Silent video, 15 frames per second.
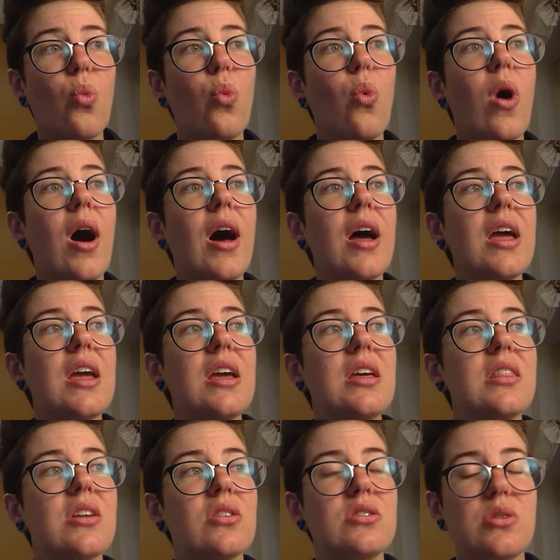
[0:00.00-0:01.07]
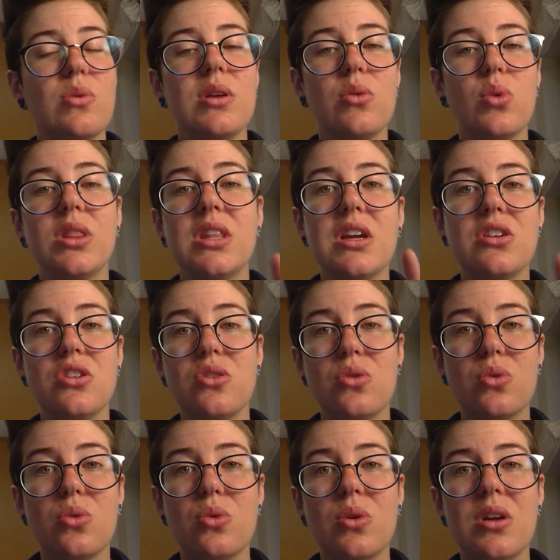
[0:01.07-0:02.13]
why they're doing what they
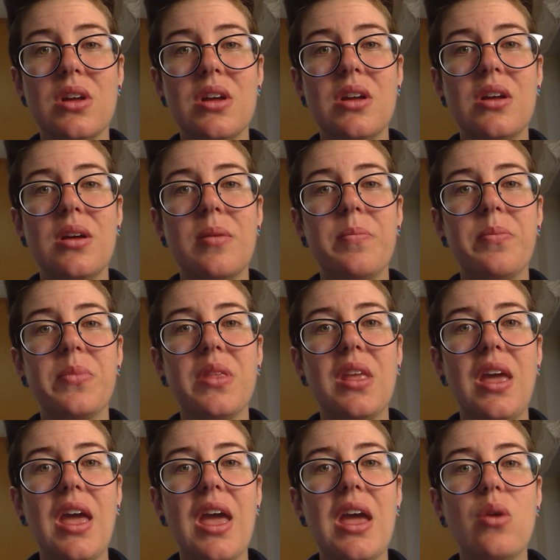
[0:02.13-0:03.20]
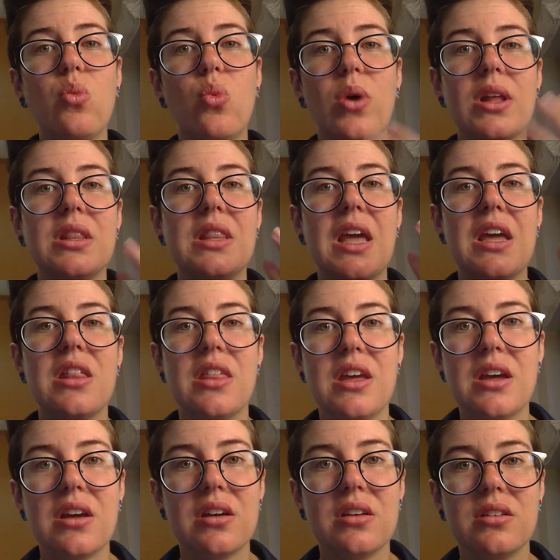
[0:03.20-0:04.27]
do and what they
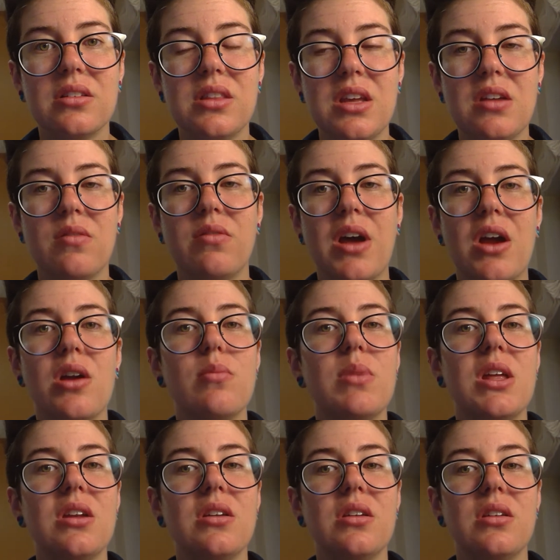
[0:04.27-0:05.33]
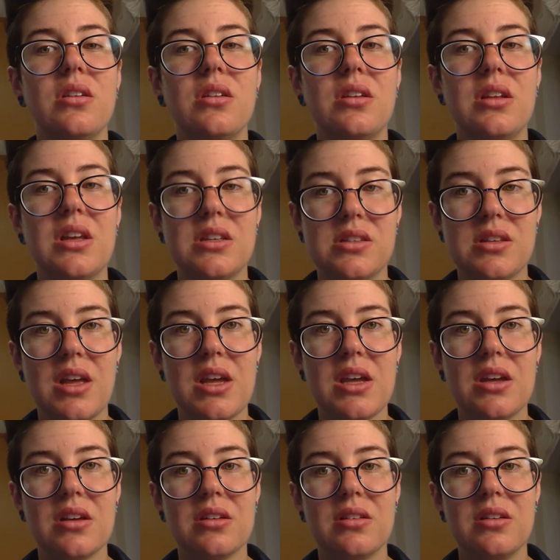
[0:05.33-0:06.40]
think the environment is
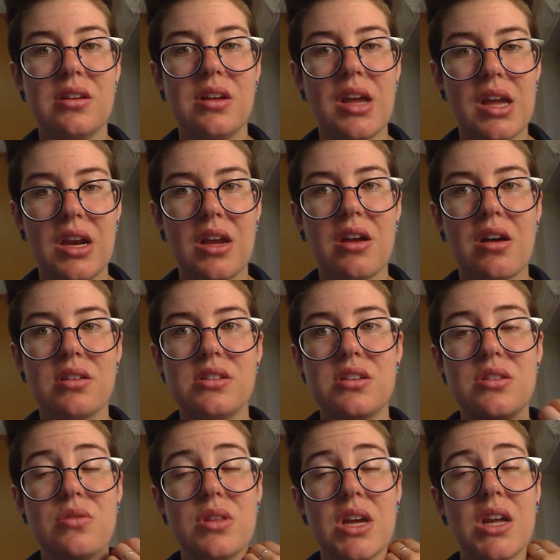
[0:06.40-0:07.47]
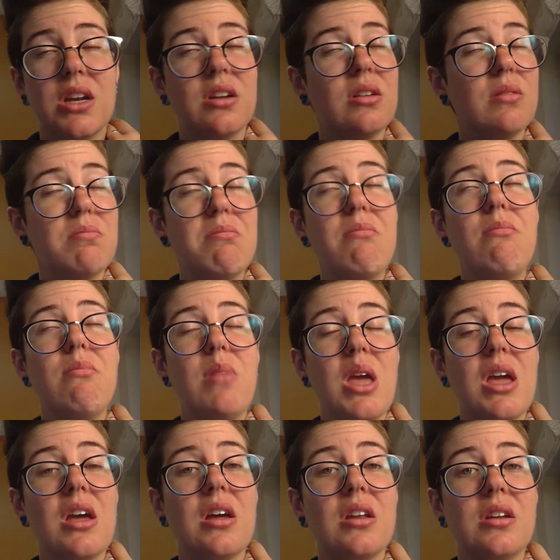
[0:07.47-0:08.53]
like. And I got to do that.
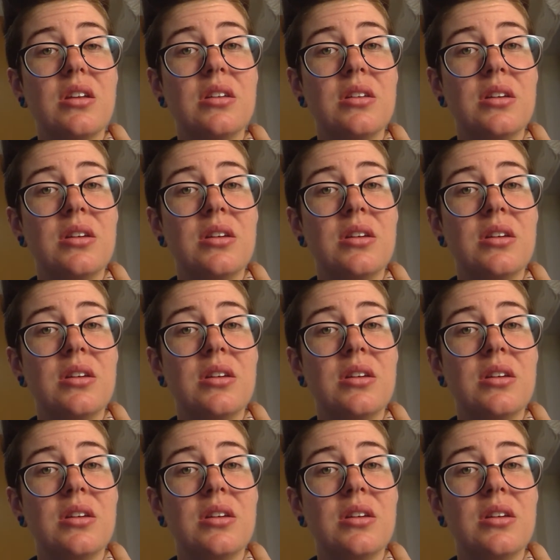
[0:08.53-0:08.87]
Man.